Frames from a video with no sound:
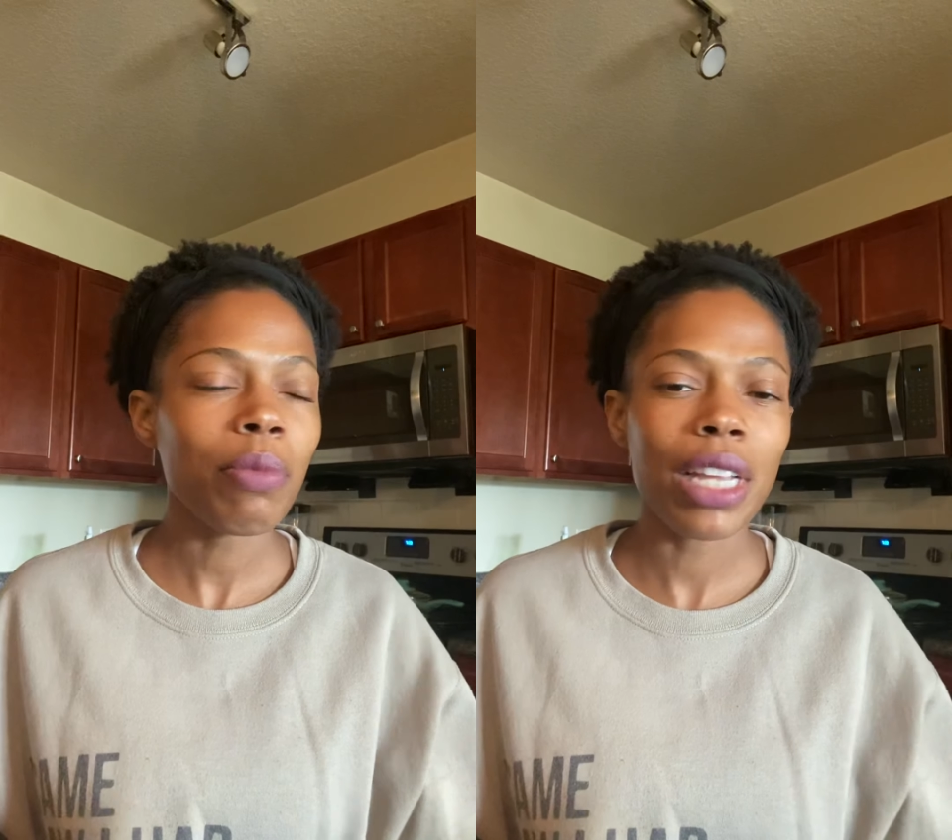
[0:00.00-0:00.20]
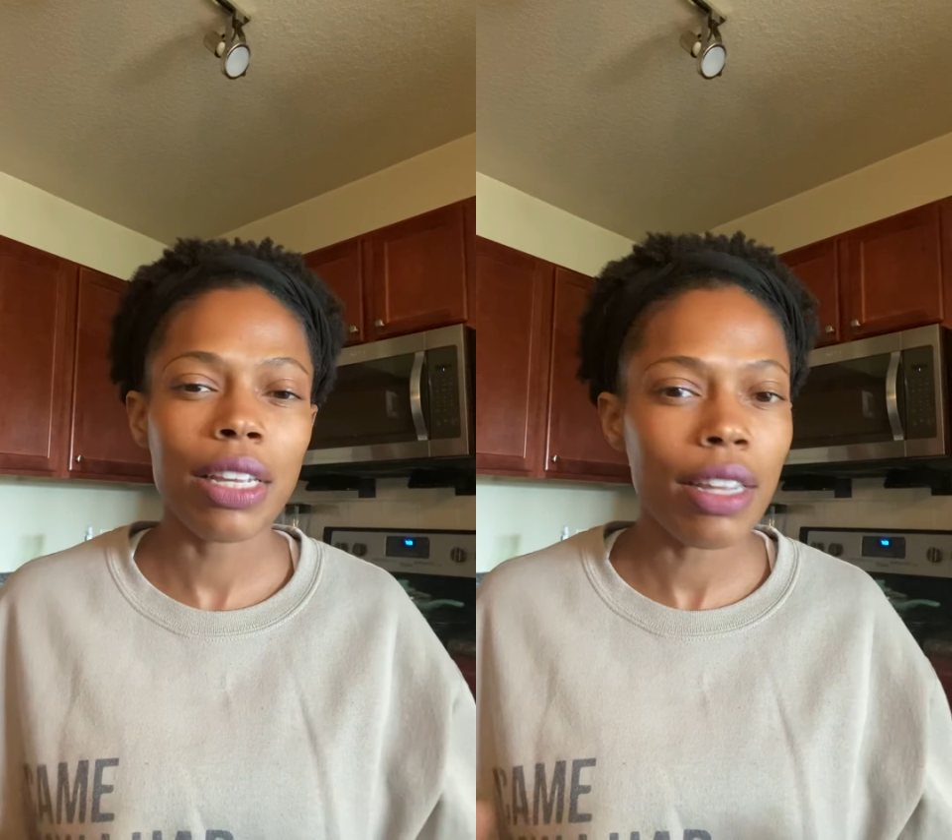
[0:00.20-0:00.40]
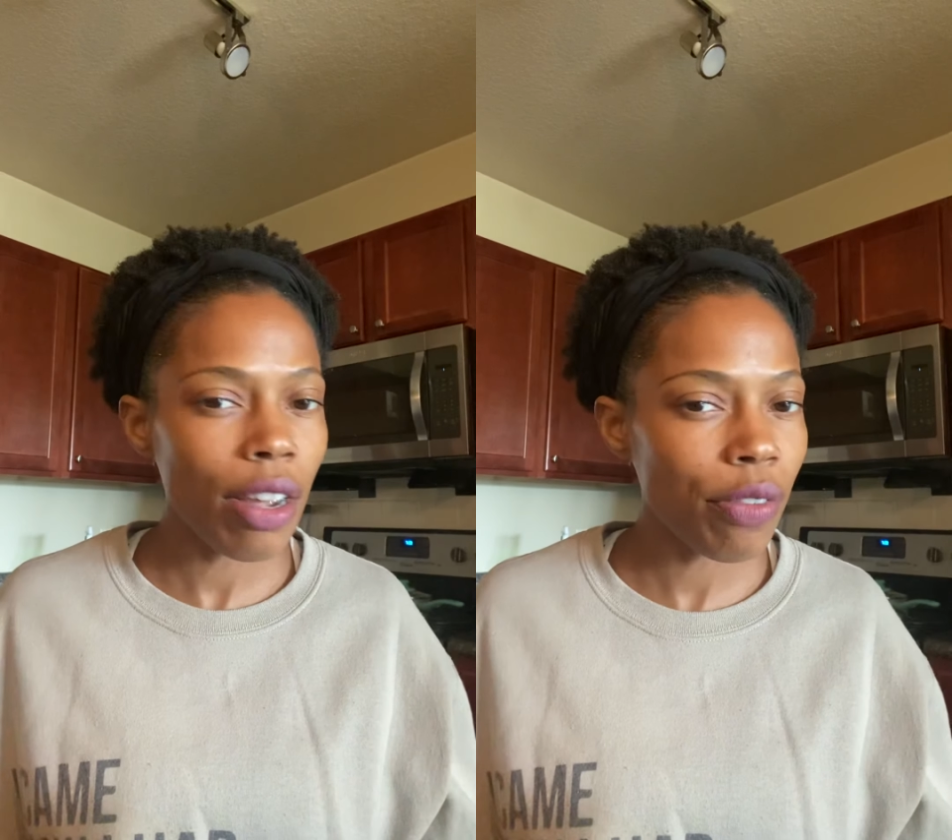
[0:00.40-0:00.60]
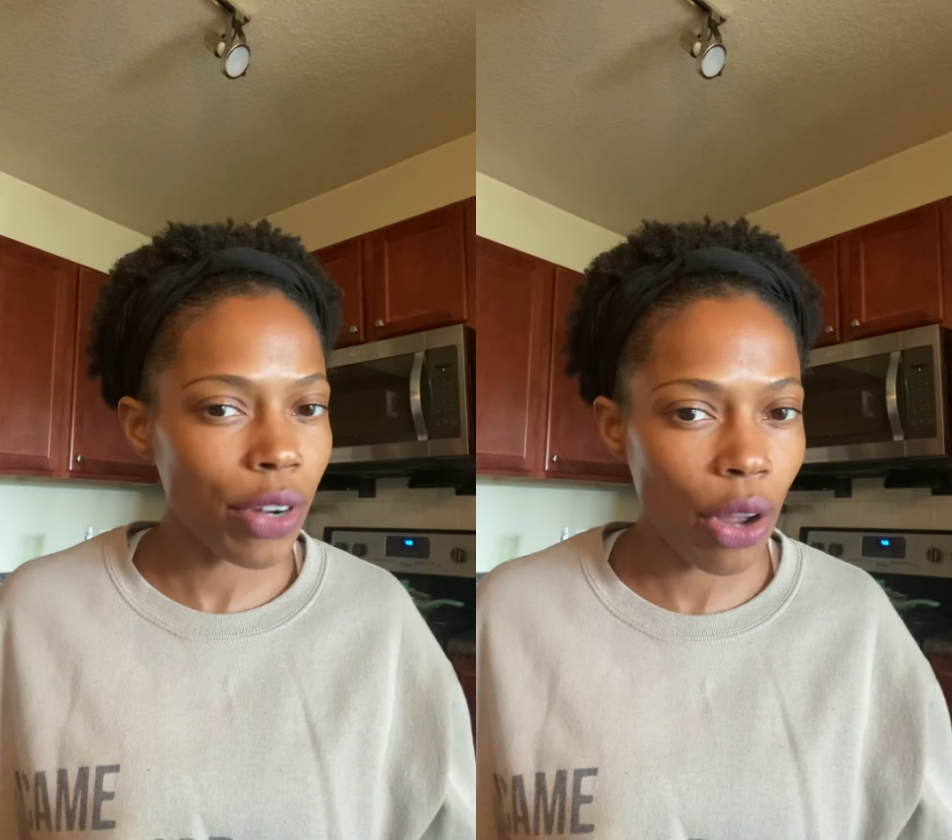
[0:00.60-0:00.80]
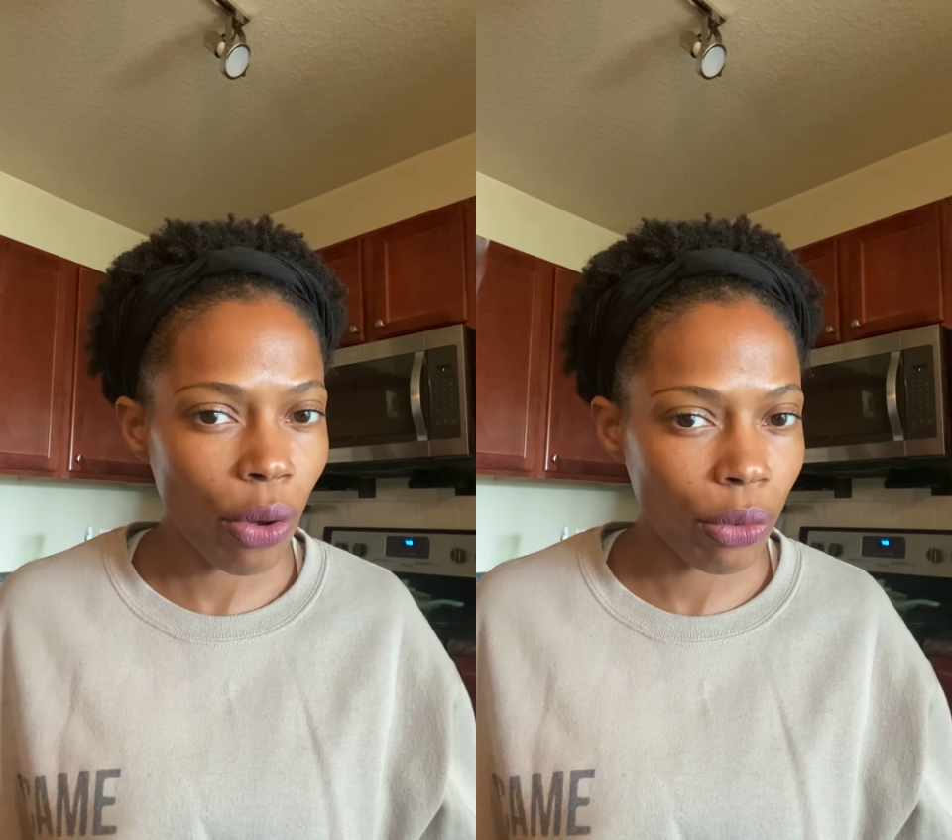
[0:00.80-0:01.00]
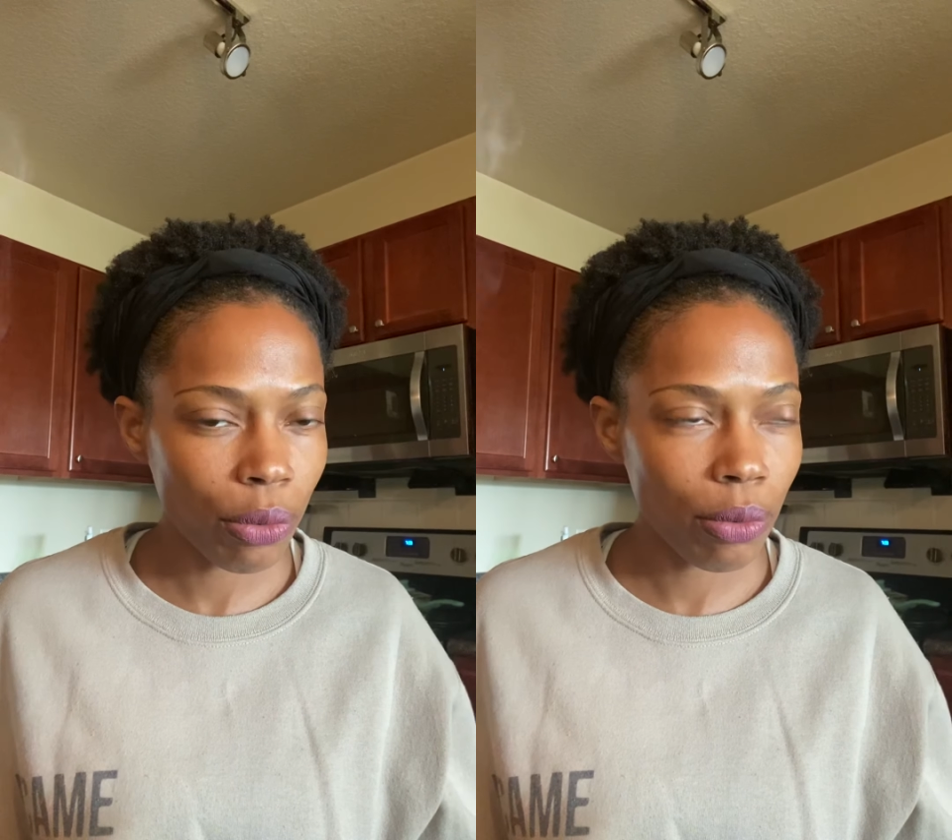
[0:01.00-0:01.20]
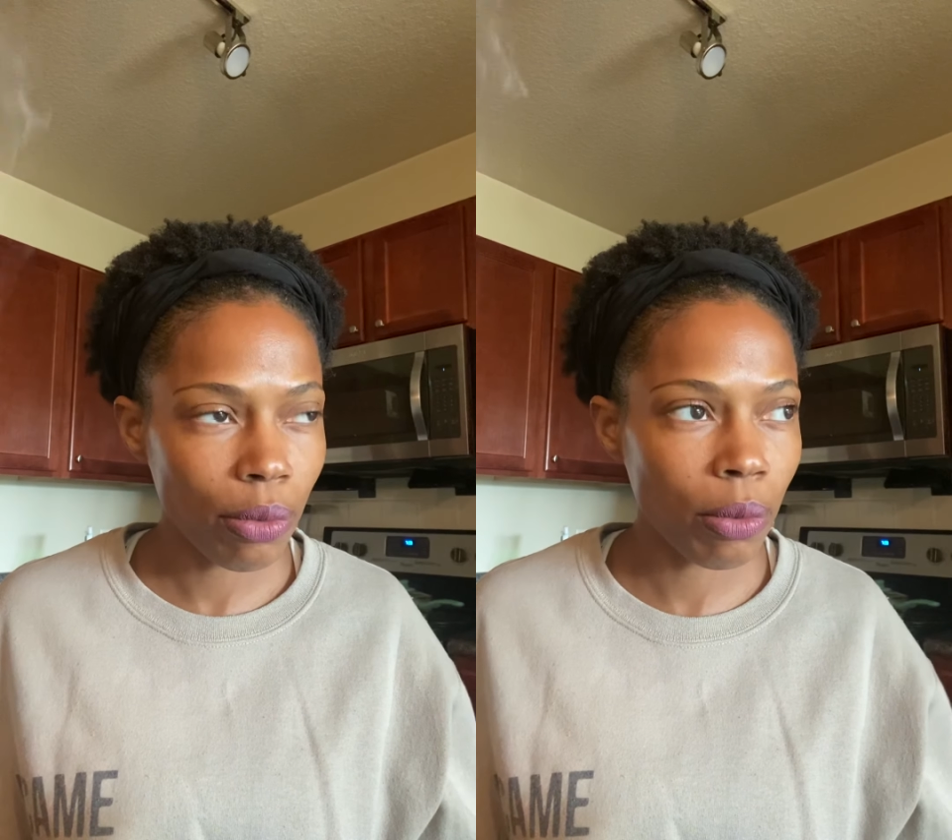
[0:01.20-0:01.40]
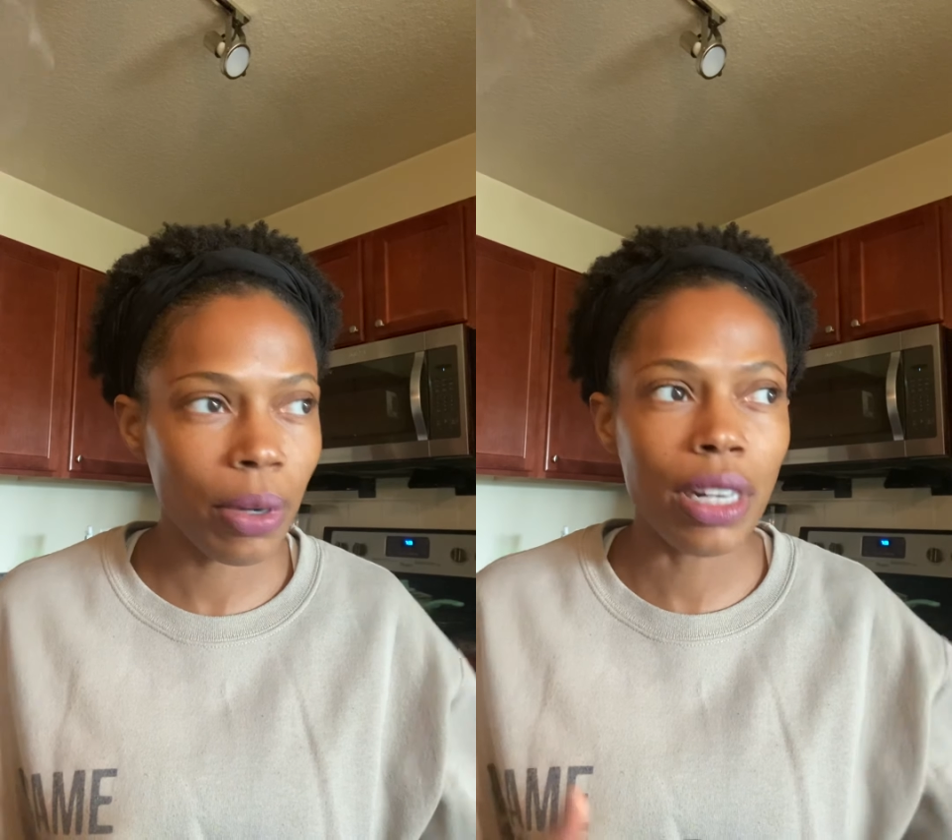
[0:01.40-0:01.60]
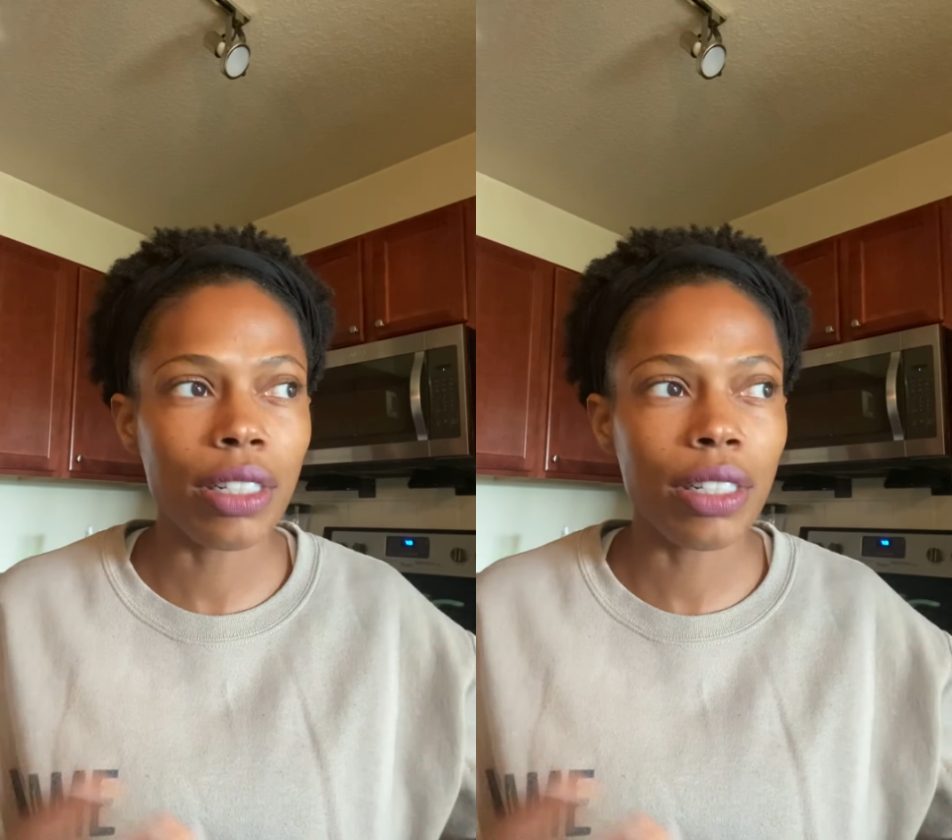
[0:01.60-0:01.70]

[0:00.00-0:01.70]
You never know. When